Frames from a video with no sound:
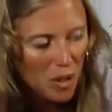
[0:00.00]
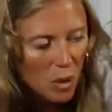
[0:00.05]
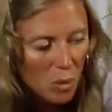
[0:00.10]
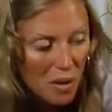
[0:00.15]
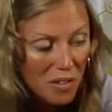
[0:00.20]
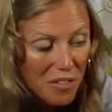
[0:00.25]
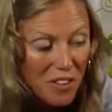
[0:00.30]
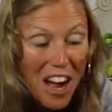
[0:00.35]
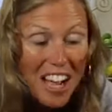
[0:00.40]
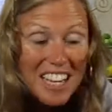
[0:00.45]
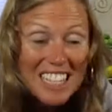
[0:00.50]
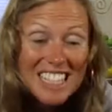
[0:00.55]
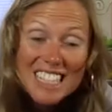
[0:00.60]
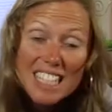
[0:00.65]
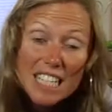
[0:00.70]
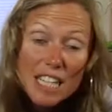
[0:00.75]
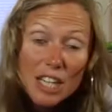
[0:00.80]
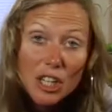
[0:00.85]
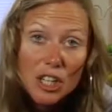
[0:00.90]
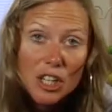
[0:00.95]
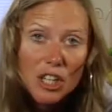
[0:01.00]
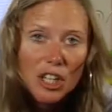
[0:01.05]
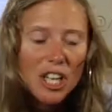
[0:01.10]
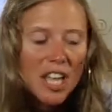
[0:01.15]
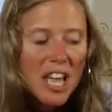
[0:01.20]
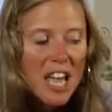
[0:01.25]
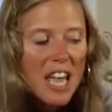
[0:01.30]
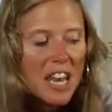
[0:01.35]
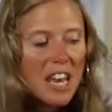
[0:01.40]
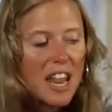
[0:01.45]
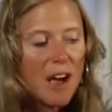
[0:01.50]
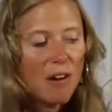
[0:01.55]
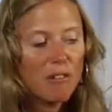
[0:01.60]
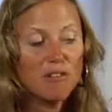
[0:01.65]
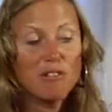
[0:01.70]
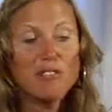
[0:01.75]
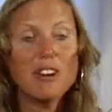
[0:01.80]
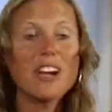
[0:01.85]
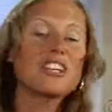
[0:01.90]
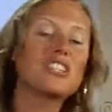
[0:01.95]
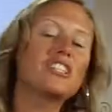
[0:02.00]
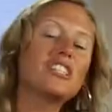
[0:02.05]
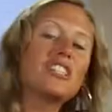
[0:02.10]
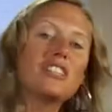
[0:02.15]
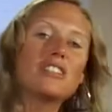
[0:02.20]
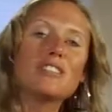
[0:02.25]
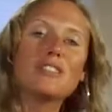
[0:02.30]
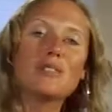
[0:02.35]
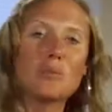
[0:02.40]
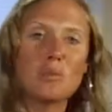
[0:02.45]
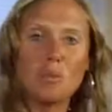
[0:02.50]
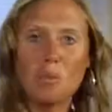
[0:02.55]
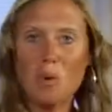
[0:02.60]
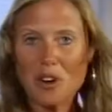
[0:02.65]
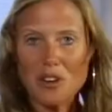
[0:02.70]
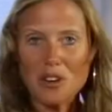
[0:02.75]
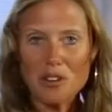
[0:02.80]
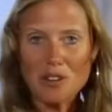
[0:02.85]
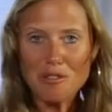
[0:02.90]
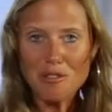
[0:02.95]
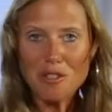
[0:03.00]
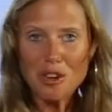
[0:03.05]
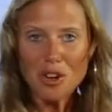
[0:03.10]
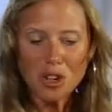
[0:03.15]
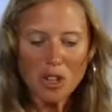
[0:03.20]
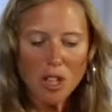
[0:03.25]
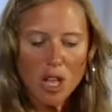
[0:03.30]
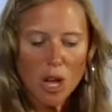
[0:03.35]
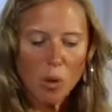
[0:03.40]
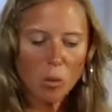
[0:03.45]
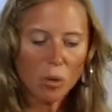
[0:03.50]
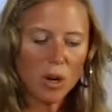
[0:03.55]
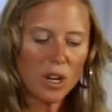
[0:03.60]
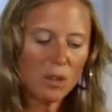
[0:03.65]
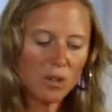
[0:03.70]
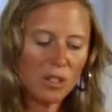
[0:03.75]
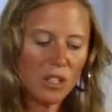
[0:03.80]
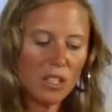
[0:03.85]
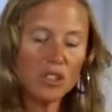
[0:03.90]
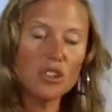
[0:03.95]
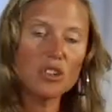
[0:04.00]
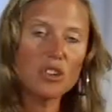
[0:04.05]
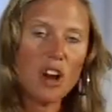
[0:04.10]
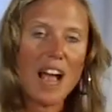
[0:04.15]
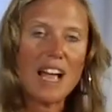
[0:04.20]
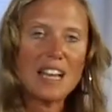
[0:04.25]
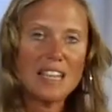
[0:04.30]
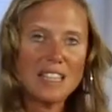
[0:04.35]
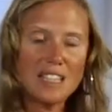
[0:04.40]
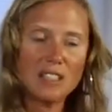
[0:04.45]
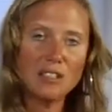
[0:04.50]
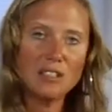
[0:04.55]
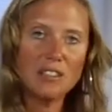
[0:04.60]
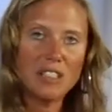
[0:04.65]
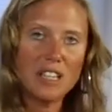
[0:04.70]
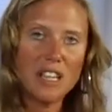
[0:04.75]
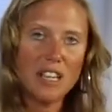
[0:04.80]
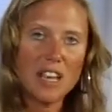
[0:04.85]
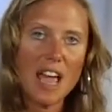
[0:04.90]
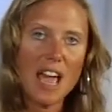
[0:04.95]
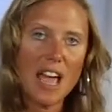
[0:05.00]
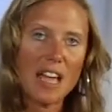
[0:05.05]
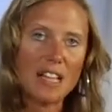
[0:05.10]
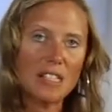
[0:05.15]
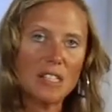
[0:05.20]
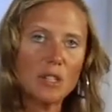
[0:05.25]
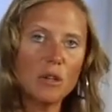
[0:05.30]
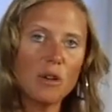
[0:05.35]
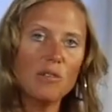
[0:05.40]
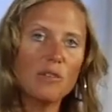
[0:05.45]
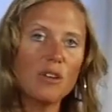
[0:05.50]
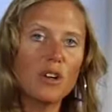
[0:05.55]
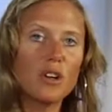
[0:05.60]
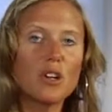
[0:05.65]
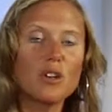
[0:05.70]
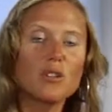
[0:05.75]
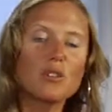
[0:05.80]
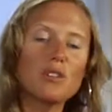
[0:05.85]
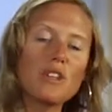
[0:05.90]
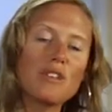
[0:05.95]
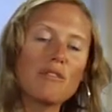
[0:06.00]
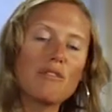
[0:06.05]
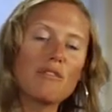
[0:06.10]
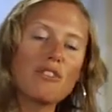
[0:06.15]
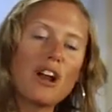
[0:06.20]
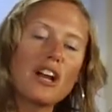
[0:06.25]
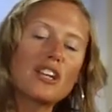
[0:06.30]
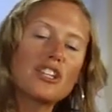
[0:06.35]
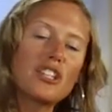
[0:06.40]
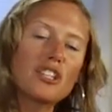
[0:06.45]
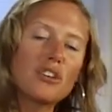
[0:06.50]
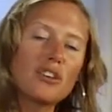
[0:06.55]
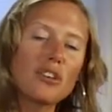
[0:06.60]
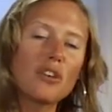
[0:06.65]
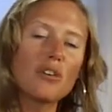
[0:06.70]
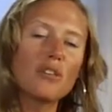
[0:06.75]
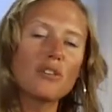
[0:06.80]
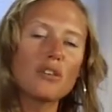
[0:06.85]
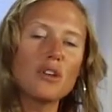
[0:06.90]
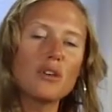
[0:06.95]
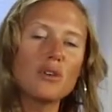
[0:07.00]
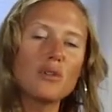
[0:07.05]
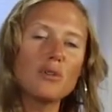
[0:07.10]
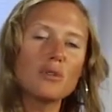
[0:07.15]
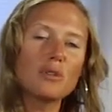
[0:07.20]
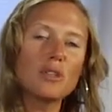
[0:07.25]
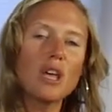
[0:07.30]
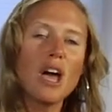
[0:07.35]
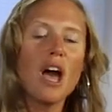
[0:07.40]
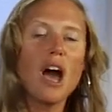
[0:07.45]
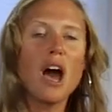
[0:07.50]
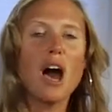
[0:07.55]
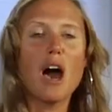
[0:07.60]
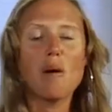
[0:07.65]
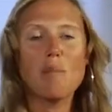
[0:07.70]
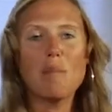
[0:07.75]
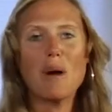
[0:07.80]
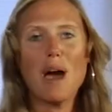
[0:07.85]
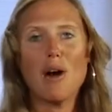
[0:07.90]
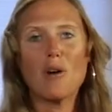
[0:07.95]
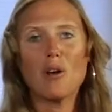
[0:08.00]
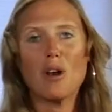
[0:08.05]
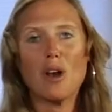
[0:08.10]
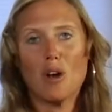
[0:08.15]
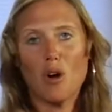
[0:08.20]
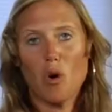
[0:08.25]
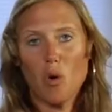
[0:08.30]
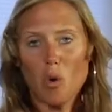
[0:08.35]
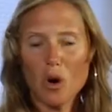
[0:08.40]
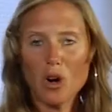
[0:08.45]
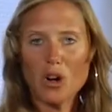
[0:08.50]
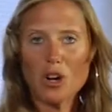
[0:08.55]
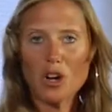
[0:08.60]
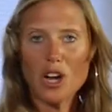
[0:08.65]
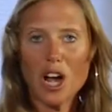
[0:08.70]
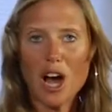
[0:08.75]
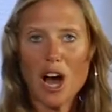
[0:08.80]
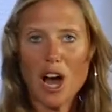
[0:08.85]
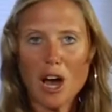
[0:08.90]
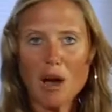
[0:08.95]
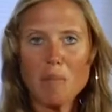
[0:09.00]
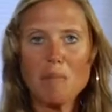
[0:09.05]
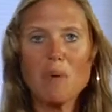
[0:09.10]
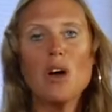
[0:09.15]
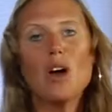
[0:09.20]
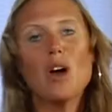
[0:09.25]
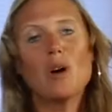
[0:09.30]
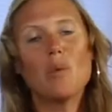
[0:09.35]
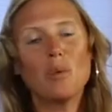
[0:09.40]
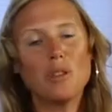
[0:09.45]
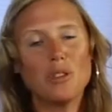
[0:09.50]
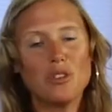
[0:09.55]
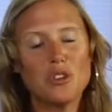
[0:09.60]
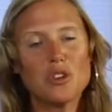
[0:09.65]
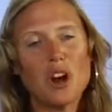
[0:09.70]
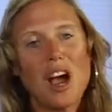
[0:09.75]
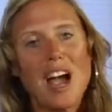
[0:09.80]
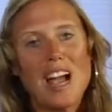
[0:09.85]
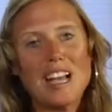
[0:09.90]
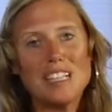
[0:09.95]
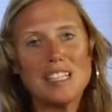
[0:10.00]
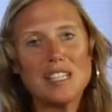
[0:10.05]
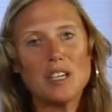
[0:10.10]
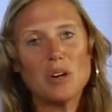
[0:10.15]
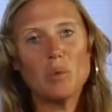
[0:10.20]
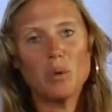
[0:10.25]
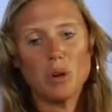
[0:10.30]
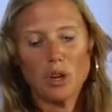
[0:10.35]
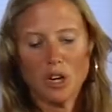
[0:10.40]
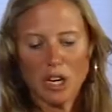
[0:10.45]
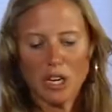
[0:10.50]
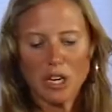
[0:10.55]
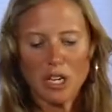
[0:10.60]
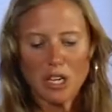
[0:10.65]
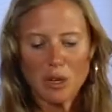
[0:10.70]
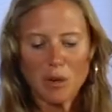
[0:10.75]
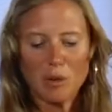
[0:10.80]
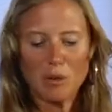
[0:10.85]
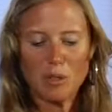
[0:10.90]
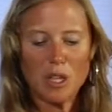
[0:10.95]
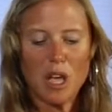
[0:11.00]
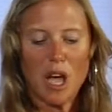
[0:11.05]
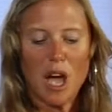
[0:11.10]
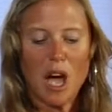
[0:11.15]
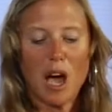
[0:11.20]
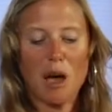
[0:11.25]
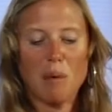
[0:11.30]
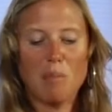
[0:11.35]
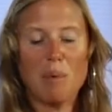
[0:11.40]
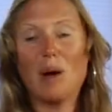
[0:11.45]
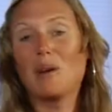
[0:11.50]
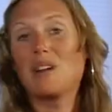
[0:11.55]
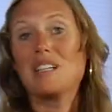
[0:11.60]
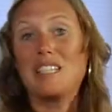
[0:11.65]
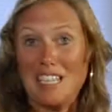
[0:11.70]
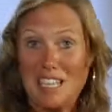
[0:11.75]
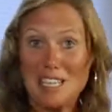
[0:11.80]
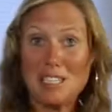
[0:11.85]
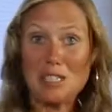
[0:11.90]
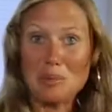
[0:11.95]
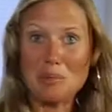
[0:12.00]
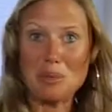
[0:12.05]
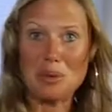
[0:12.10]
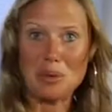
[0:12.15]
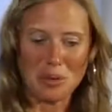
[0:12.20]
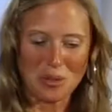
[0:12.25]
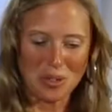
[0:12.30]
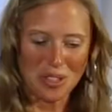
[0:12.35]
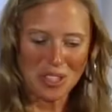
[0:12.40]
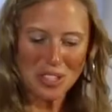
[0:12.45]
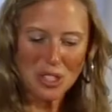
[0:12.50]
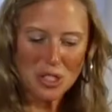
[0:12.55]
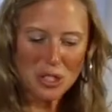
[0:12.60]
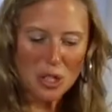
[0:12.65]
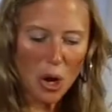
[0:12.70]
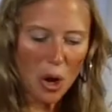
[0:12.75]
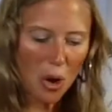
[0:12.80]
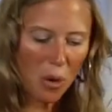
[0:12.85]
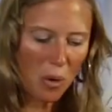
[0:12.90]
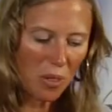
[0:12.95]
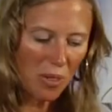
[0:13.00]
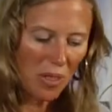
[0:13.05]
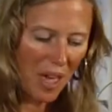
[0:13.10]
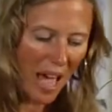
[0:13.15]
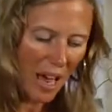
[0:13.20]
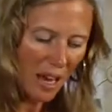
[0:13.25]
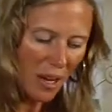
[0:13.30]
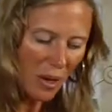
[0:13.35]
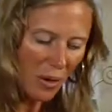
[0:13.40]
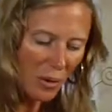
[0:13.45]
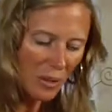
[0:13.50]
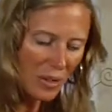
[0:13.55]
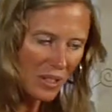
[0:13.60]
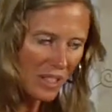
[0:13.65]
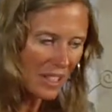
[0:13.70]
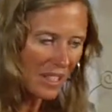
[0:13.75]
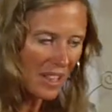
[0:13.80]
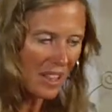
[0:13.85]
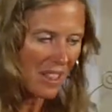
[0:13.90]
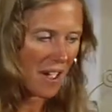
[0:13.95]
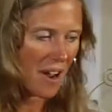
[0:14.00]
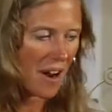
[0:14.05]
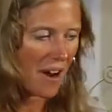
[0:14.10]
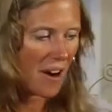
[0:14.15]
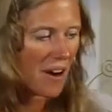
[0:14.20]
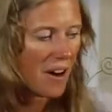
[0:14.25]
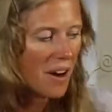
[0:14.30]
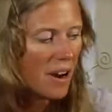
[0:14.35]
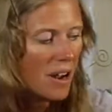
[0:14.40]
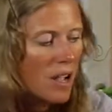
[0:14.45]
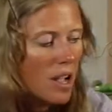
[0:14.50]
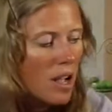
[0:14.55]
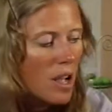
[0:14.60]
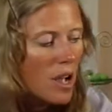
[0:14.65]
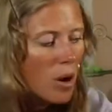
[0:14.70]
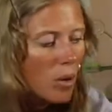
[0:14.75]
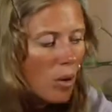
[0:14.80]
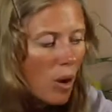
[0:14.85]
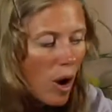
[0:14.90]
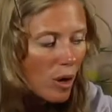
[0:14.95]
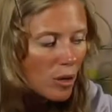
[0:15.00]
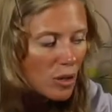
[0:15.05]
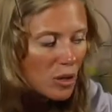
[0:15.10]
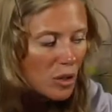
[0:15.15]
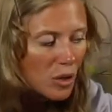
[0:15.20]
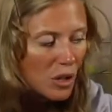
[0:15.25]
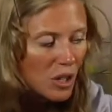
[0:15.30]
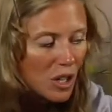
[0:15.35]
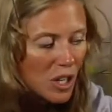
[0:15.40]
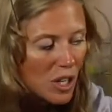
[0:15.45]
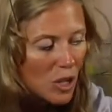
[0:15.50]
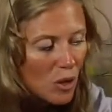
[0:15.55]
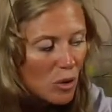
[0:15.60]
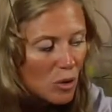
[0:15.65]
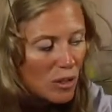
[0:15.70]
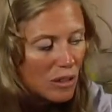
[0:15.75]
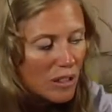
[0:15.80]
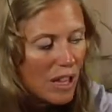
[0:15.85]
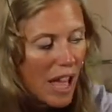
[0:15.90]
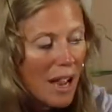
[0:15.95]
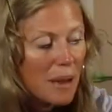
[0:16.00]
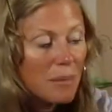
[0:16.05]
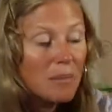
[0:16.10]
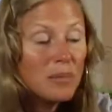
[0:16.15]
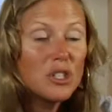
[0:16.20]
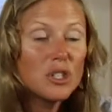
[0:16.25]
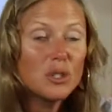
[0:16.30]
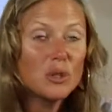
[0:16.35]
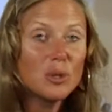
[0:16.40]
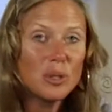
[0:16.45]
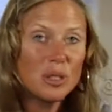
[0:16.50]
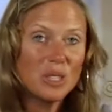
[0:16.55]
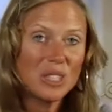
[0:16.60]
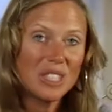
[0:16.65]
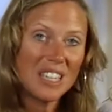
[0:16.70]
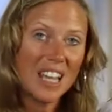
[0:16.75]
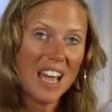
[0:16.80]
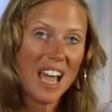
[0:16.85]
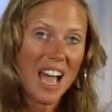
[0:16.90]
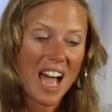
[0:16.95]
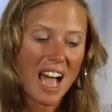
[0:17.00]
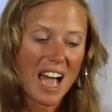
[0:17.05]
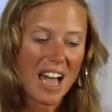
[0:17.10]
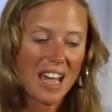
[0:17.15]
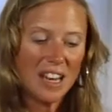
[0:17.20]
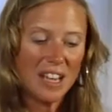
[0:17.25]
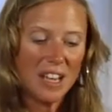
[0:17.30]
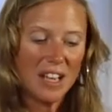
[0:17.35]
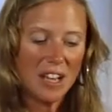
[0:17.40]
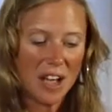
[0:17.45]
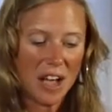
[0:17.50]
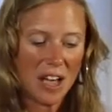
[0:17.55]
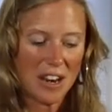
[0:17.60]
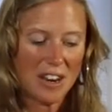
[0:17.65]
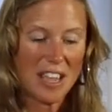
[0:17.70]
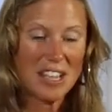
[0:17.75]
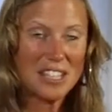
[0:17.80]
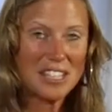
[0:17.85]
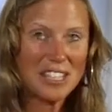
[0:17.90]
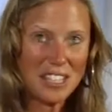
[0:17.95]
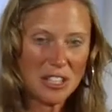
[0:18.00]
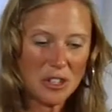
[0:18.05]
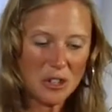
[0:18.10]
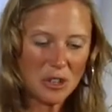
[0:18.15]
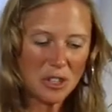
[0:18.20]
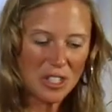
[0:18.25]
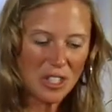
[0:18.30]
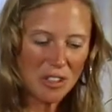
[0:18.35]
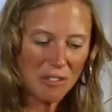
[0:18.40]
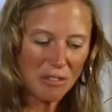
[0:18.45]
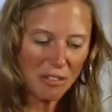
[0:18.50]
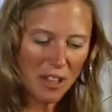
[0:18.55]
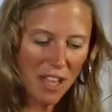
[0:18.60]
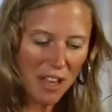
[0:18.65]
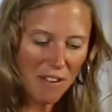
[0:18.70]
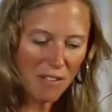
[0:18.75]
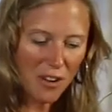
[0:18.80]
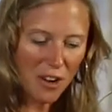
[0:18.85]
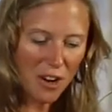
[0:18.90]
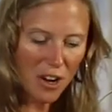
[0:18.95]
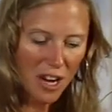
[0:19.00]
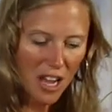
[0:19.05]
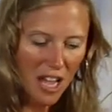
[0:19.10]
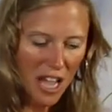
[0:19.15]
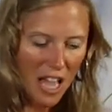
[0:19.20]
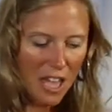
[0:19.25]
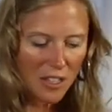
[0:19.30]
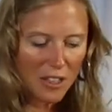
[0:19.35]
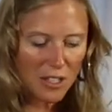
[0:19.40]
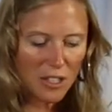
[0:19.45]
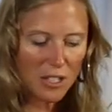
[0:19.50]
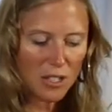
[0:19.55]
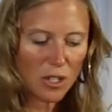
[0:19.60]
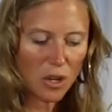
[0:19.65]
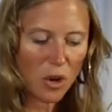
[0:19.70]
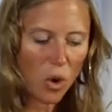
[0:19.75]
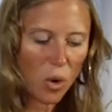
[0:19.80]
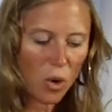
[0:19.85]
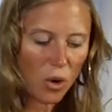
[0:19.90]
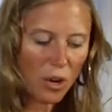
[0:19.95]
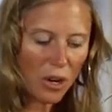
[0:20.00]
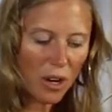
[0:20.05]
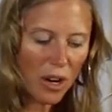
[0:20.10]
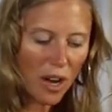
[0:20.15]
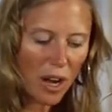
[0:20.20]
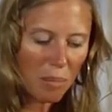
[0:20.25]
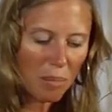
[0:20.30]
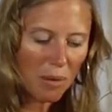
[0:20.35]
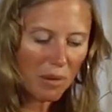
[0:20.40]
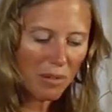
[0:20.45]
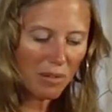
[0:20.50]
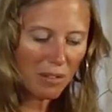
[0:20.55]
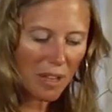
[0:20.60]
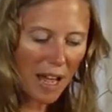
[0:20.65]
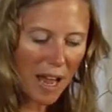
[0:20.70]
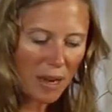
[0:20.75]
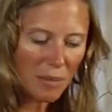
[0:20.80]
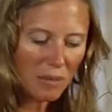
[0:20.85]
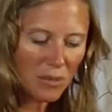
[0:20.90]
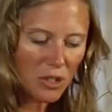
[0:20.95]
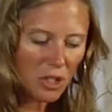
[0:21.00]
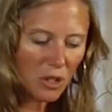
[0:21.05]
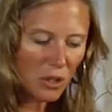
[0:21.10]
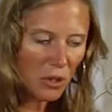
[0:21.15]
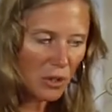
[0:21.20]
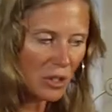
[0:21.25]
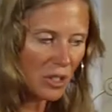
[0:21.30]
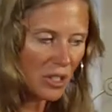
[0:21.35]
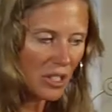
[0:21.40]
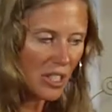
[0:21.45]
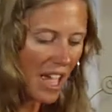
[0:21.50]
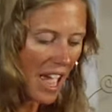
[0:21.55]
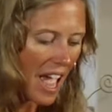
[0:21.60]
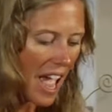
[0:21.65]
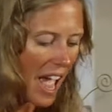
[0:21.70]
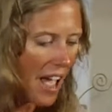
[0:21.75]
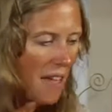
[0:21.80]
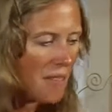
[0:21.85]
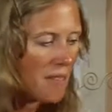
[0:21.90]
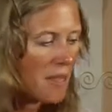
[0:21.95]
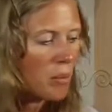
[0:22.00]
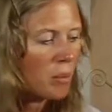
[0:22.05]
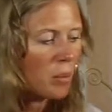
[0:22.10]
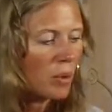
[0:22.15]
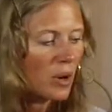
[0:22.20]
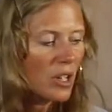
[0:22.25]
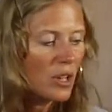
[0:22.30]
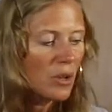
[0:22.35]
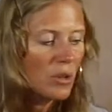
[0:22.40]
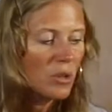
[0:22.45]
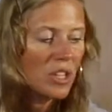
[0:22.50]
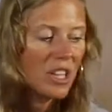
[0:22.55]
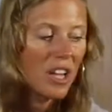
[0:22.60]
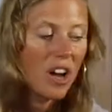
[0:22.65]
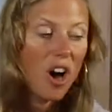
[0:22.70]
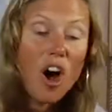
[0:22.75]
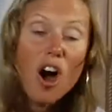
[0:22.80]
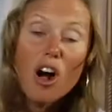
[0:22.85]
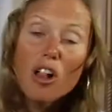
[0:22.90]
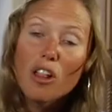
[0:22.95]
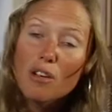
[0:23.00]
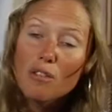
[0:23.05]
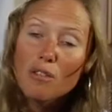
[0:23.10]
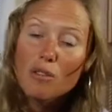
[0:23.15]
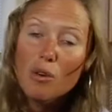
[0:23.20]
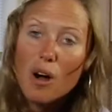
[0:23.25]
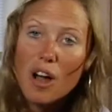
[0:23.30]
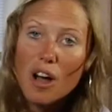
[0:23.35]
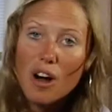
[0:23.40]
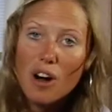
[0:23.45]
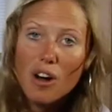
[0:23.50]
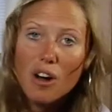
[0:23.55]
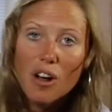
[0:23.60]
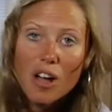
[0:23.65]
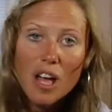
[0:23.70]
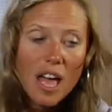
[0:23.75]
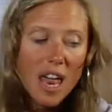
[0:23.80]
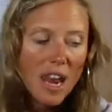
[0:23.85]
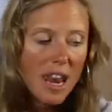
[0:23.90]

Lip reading: We've got dill. Now fresh dill is wonderful. We're using dried dill today. So if you're using fresh dill, you'll use about 1/4 cup. With dried dill, we're gonna use about 1 teaspoon. So that goes in there. We're also going to use lime juice to add a nice citrusy flavor. This is a 1/4 cup of lime juice, and then we're using olive oil.